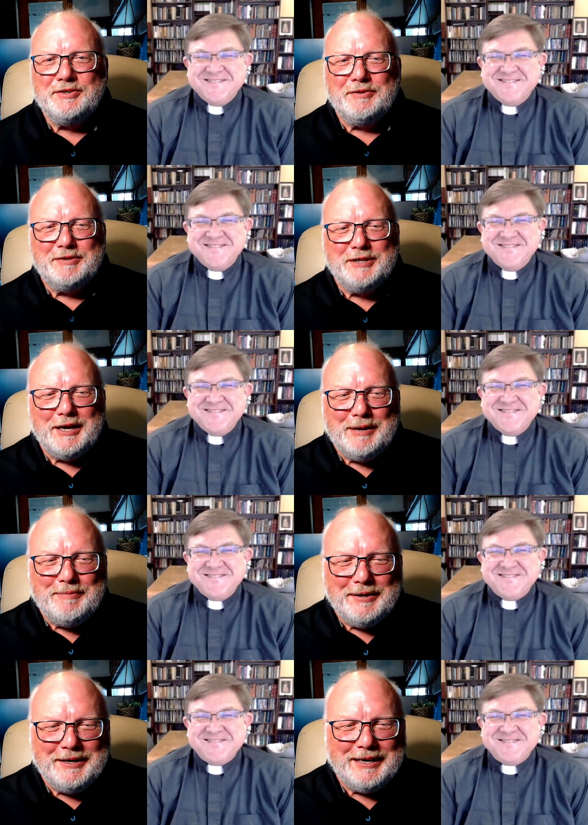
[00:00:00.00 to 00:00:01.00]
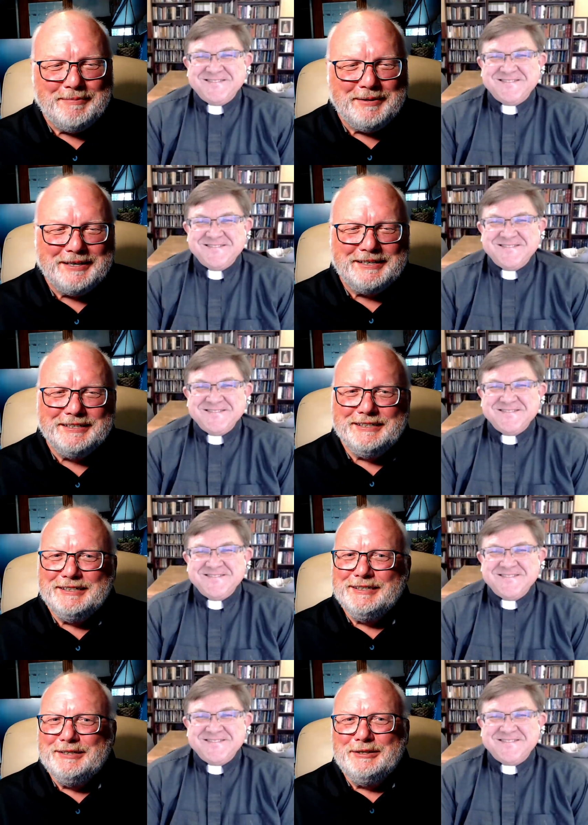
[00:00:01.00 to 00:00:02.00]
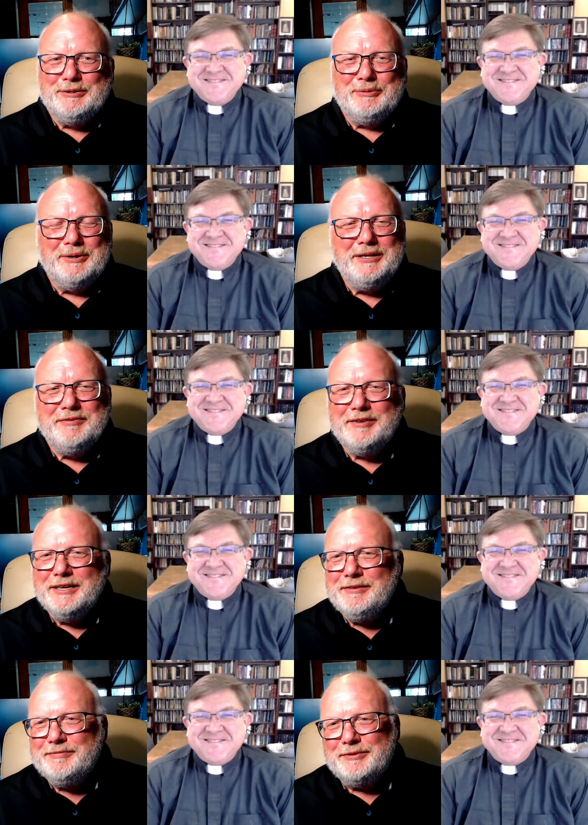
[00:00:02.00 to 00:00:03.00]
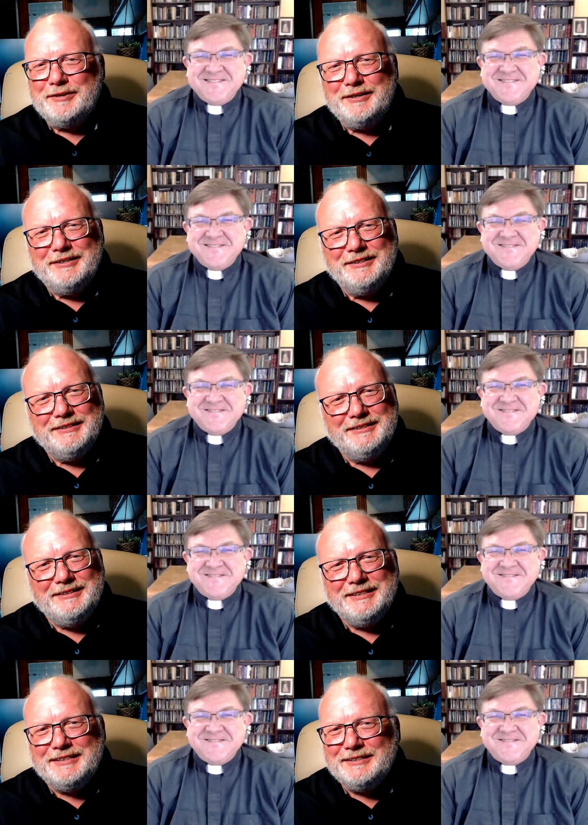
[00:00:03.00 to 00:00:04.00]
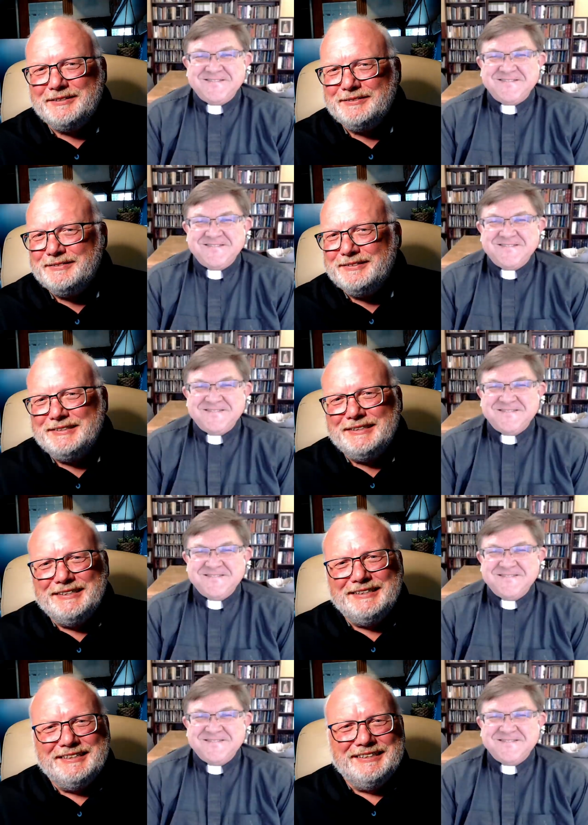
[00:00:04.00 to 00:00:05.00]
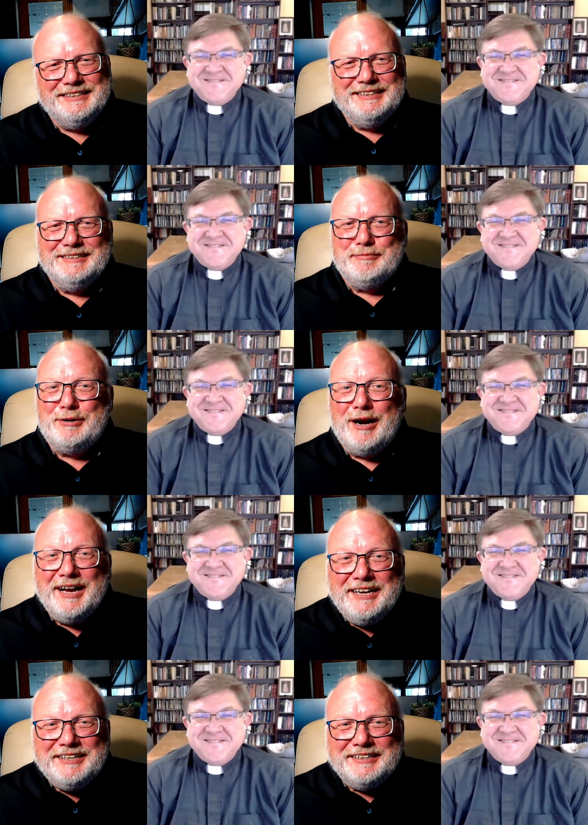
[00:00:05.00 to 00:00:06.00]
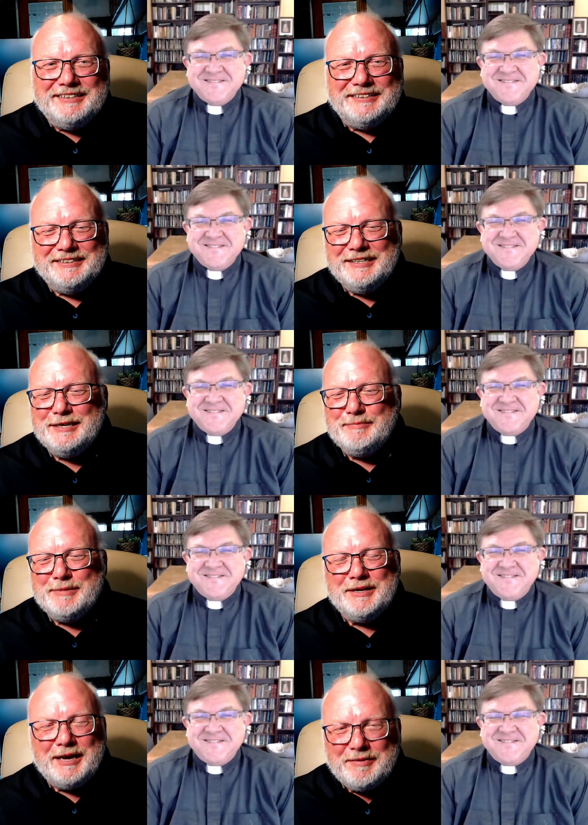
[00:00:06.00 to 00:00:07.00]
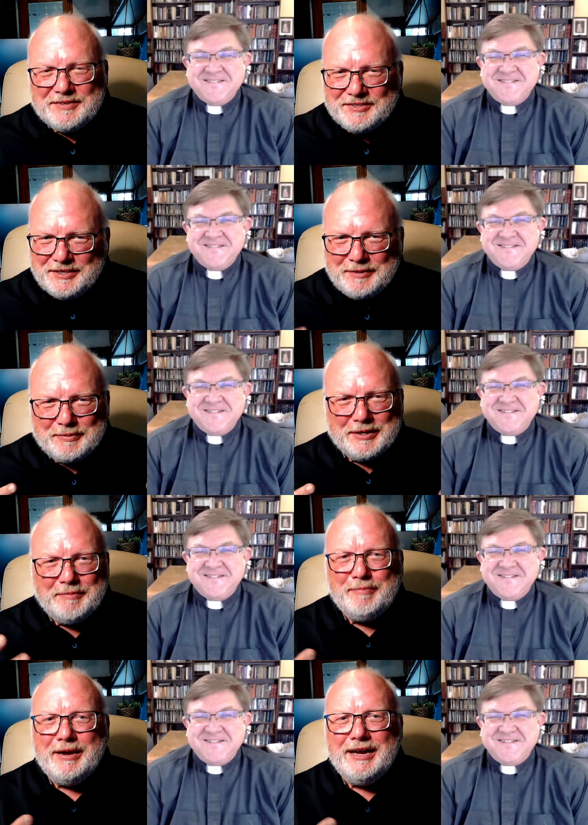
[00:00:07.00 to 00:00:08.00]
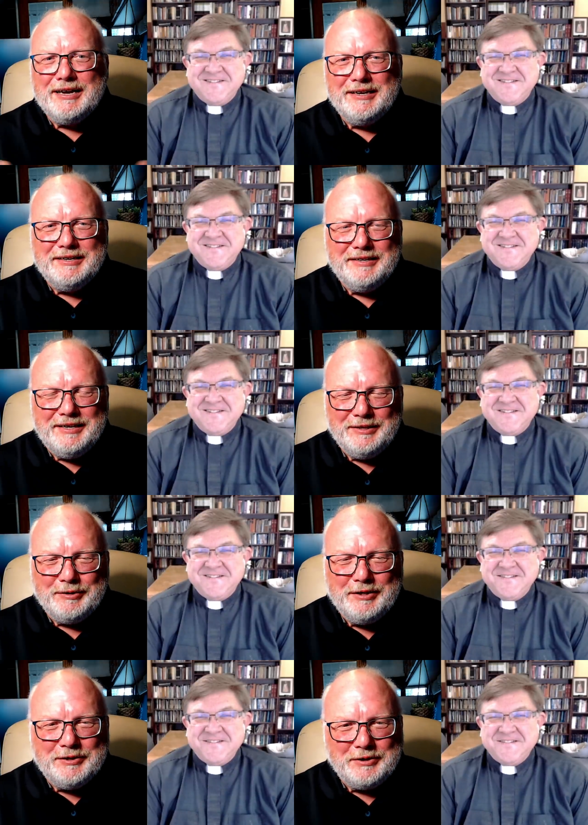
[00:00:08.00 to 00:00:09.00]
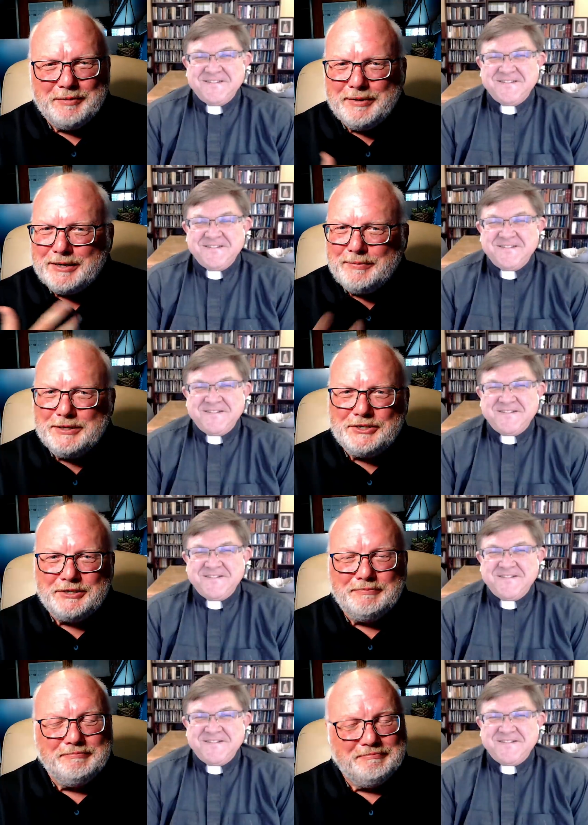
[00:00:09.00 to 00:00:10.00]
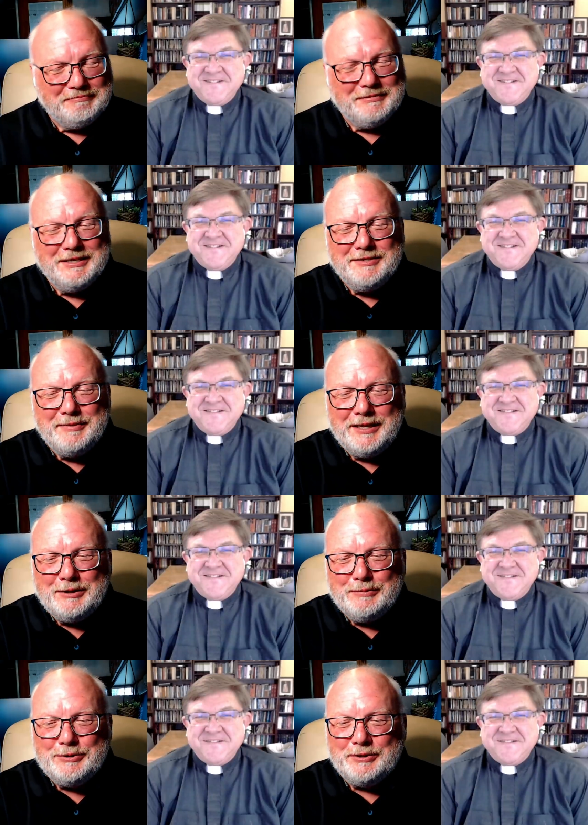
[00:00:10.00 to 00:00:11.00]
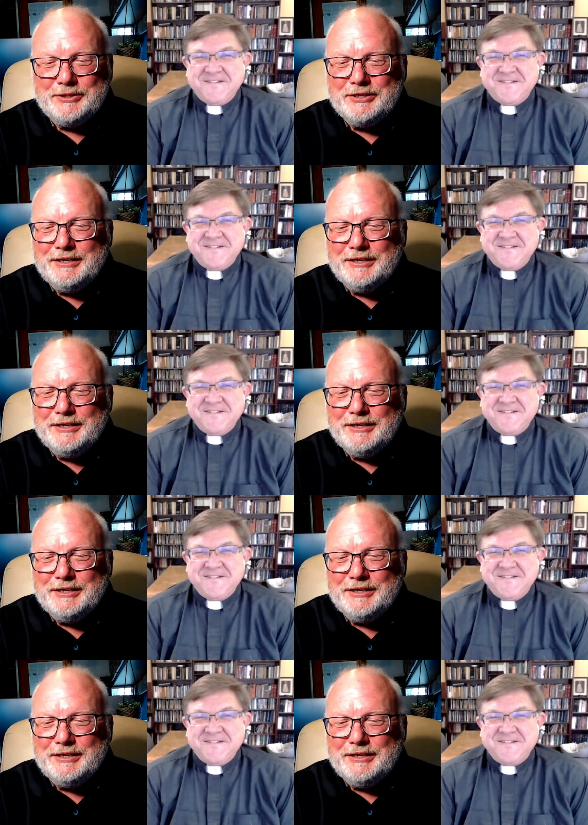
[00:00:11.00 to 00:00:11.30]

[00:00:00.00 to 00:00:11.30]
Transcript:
Speaker 1: over time, and I'm like, what are you fighting for? You know, pride? But now to see them coming back and looking toward the bigger picture, it gives me a lot of hope, George.